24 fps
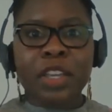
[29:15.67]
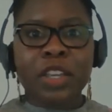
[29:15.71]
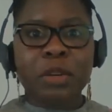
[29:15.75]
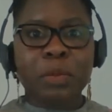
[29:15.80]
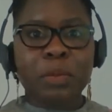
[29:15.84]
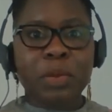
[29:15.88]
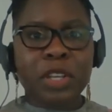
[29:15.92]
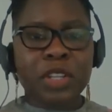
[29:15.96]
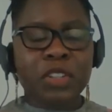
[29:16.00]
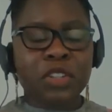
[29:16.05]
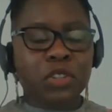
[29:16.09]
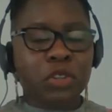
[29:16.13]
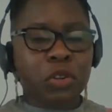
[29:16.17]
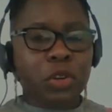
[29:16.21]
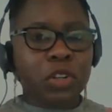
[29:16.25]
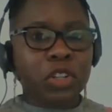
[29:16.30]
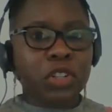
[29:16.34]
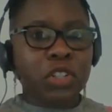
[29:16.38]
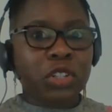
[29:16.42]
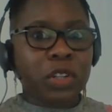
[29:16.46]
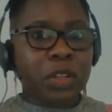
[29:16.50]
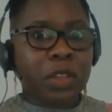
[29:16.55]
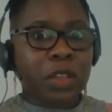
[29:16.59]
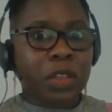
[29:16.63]
you'd be
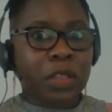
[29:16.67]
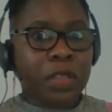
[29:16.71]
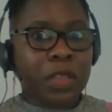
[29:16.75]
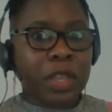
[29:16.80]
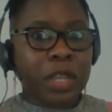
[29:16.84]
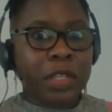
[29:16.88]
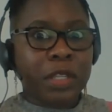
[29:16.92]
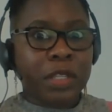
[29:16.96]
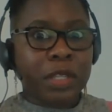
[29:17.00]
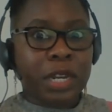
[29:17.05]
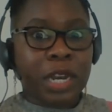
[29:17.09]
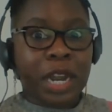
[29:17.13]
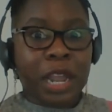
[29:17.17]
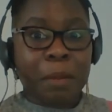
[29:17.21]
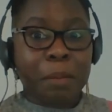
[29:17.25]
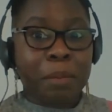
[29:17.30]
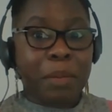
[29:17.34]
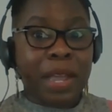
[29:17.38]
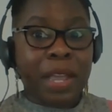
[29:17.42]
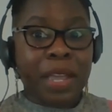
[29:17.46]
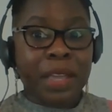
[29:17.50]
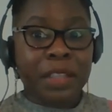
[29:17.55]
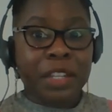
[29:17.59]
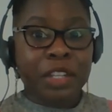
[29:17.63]
astonished at the things that I
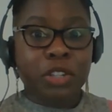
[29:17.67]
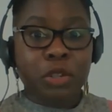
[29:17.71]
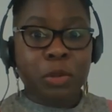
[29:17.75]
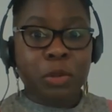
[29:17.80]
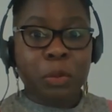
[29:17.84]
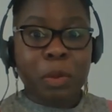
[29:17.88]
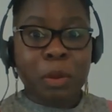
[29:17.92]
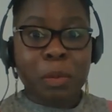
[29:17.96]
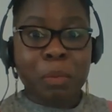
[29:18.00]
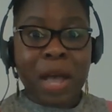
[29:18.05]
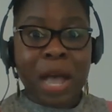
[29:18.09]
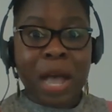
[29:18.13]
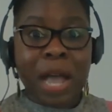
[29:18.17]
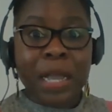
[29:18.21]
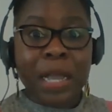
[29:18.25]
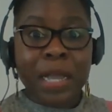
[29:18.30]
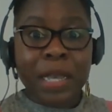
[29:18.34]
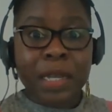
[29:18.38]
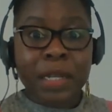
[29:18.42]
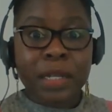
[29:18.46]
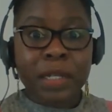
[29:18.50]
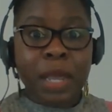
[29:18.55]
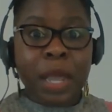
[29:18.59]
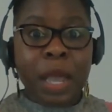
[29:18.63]
buy at the
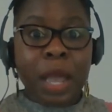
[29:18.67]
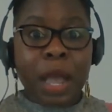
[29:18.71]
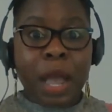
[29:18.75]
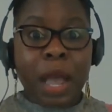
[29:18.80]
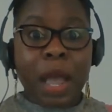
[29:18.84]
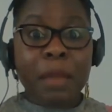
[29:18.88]
supermarket.